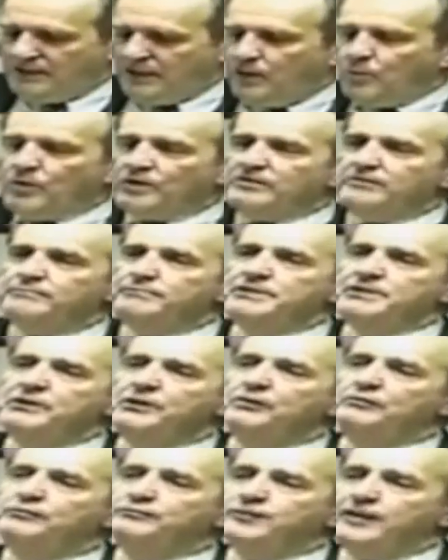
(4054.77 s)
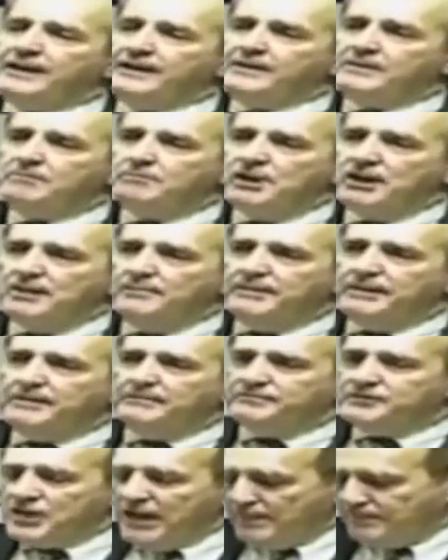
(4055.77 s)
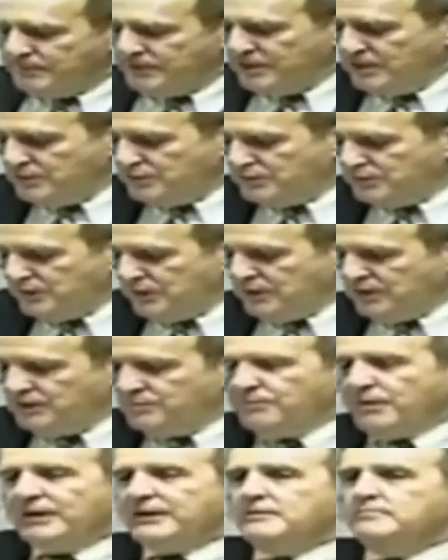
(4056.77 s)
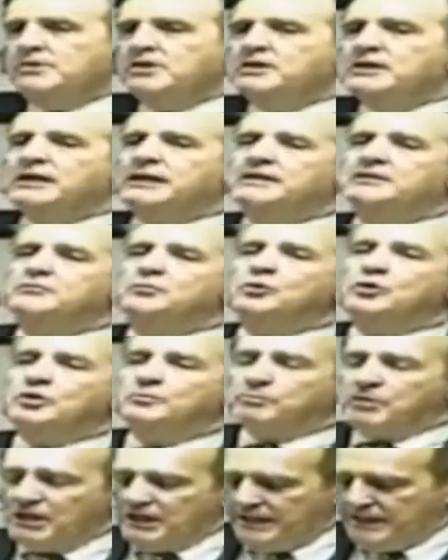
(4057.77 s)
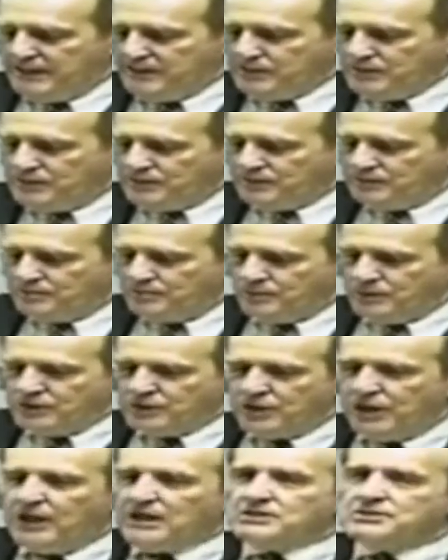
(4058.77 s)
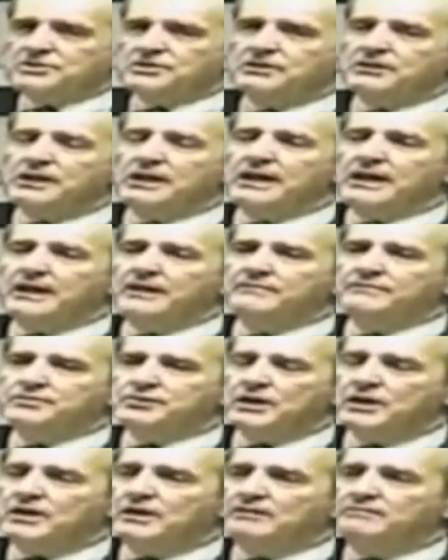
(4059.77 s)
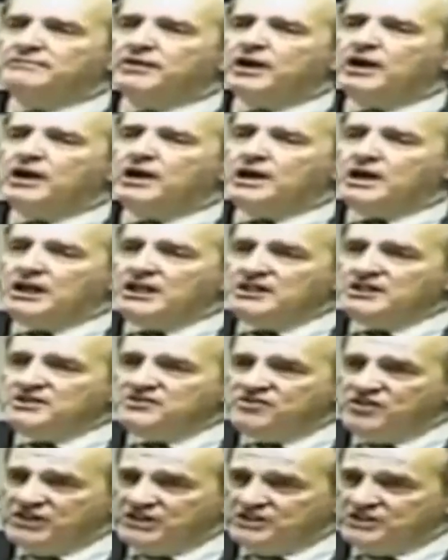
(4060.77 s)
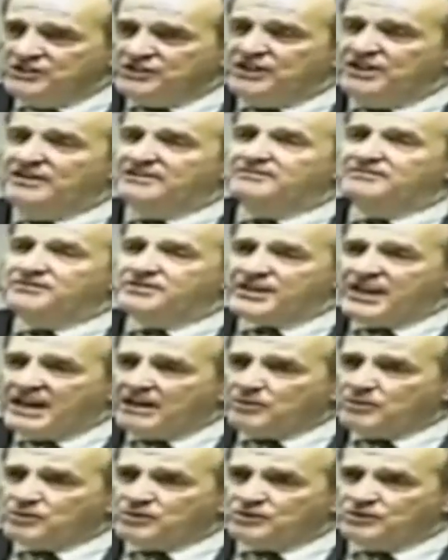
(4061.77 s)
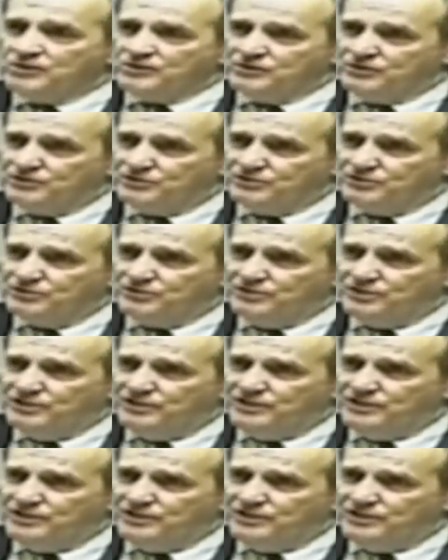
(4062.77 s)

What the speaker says: There would have been no firebombing of Japanese cities by American warplanes, which cost the lives of hundreds of thousands.